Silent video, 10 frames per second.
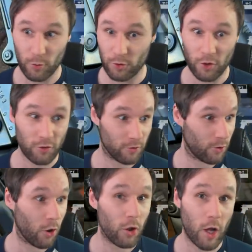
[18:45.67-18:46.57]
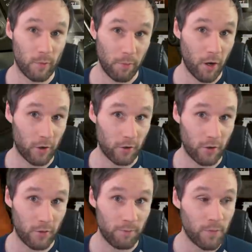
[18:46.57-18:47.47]
so it doesn't all come
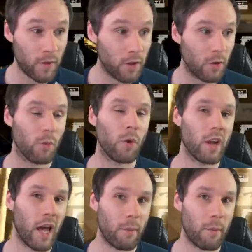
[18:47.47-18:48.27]
apart. What